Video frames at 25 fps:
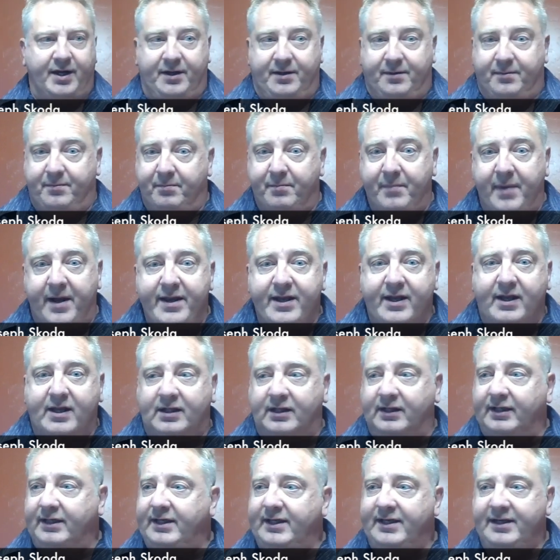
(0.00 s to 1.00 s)

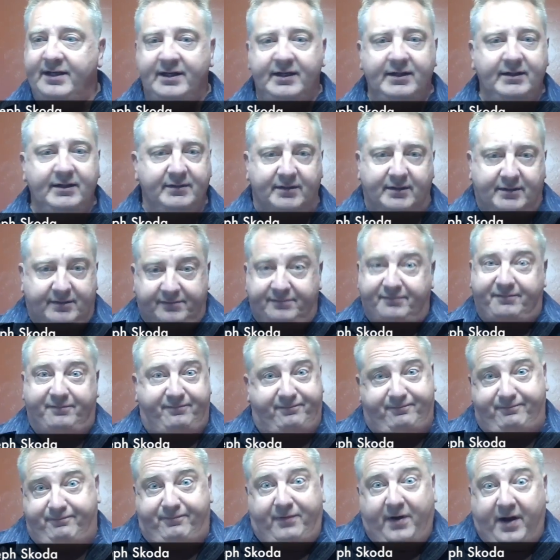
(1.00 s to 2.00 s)
medically,
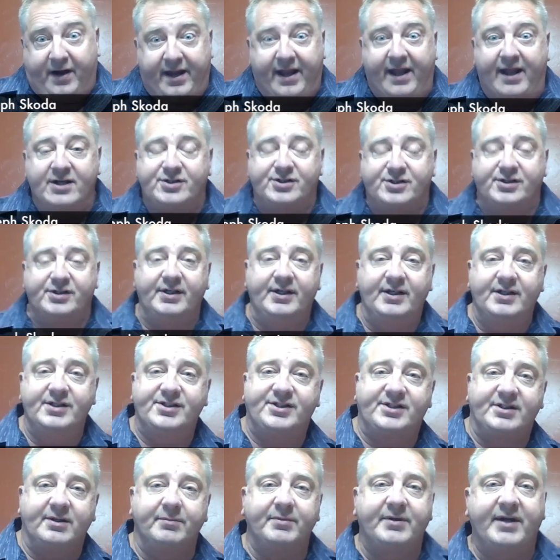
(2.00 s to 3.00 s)
financially in
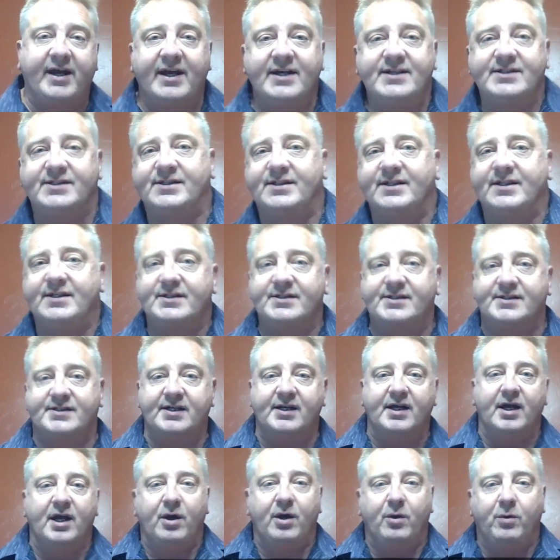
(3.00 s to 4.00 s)
some cases,
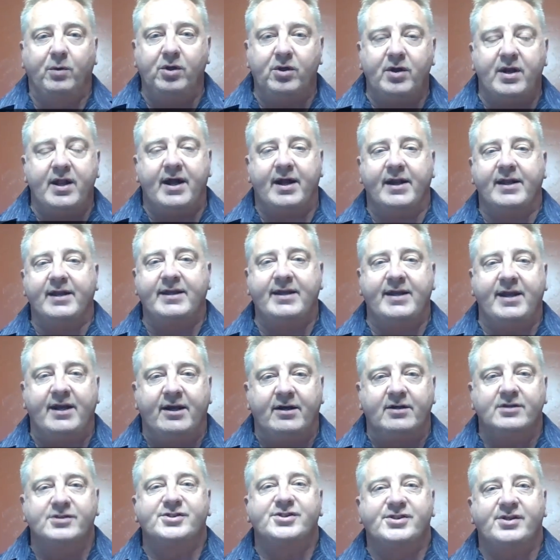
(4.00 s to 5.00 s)
we learn how to care
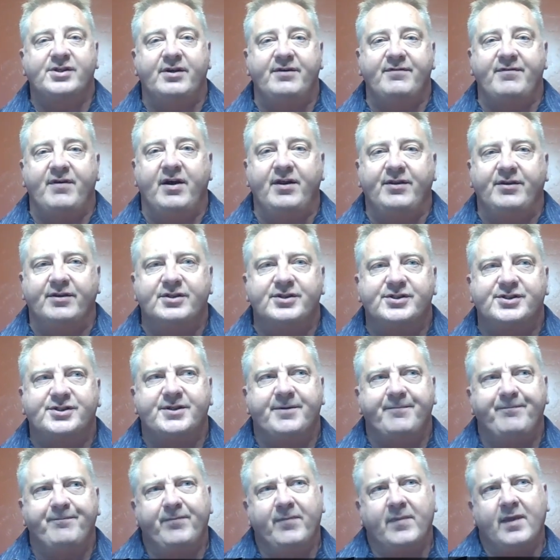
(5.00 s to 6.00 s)
and serve
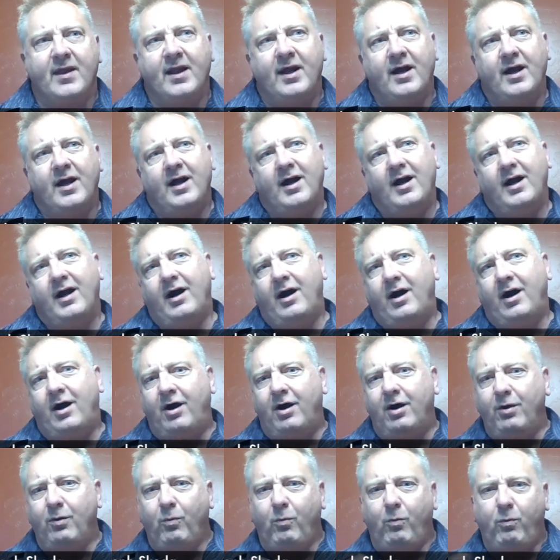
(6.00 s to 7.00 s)
others,
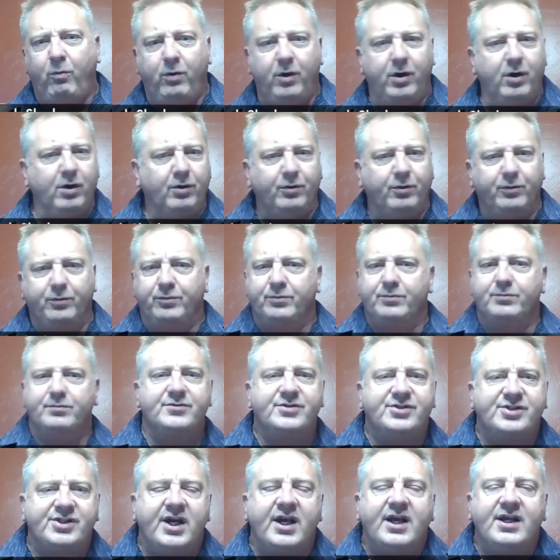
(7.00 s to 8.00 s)
our world
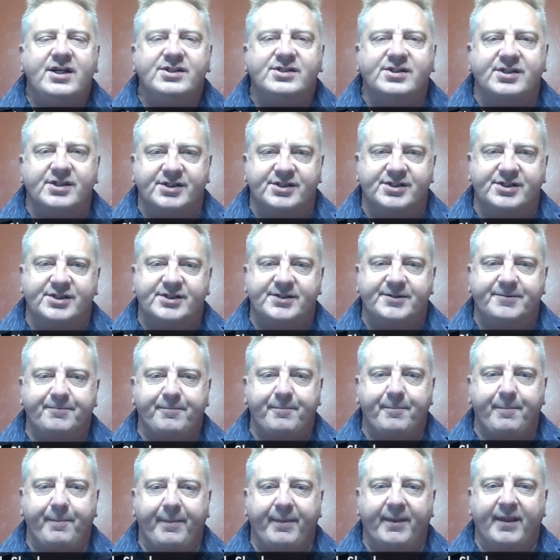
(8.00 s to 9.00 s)
changes.
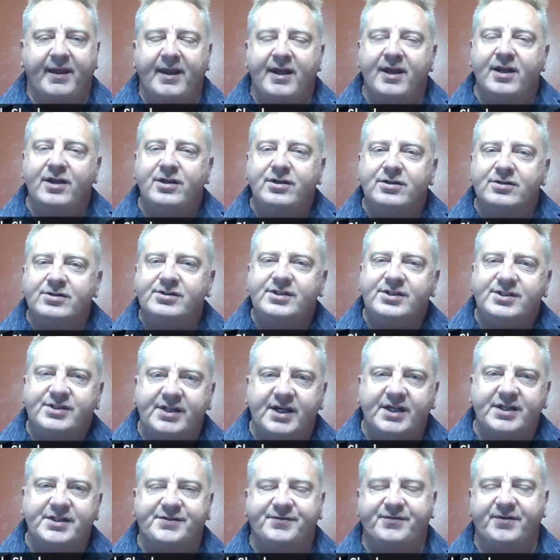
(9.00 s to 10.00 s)
And it usually
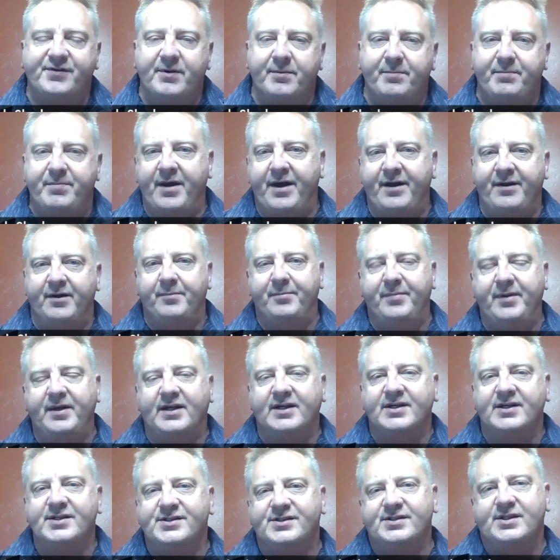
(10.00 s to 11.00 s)
changes for the better
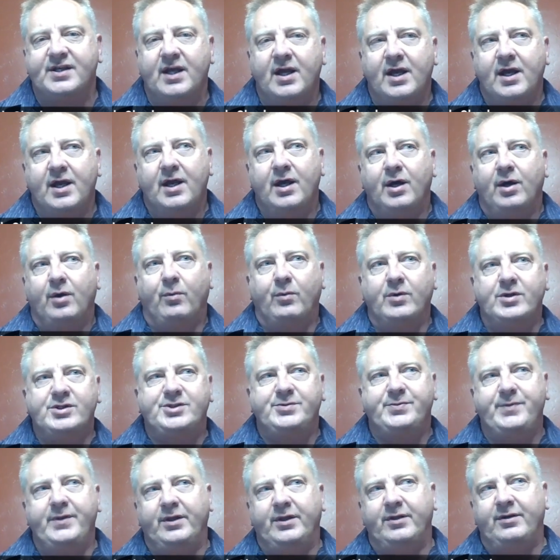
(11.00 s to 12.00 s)
because
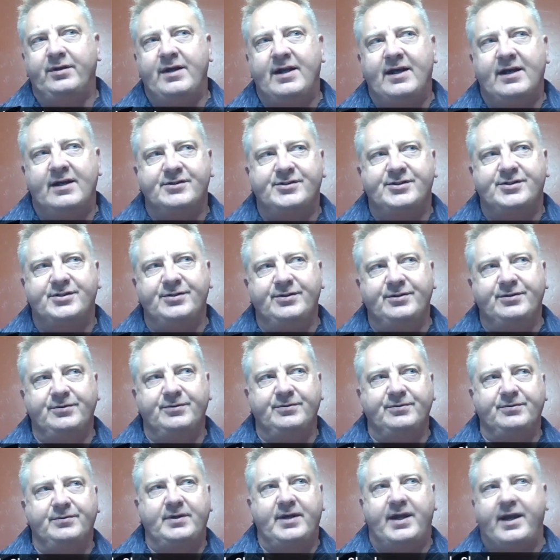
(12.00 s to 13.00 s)
once we learn how to
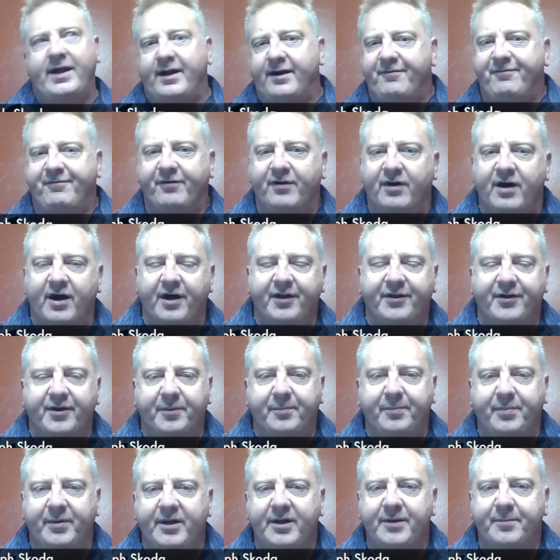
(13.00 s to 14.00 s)
care for other
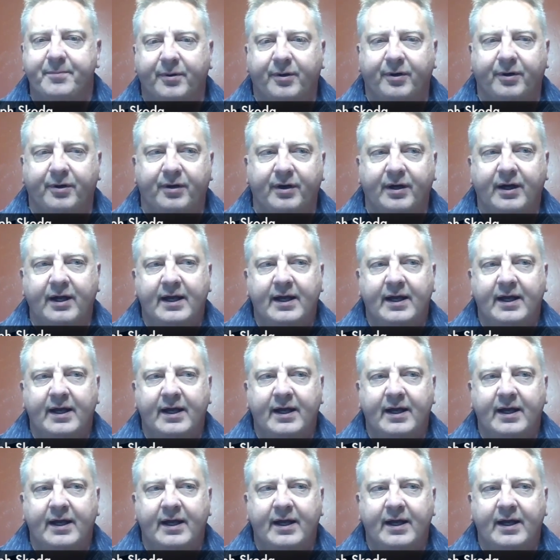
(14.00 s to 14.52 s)
people,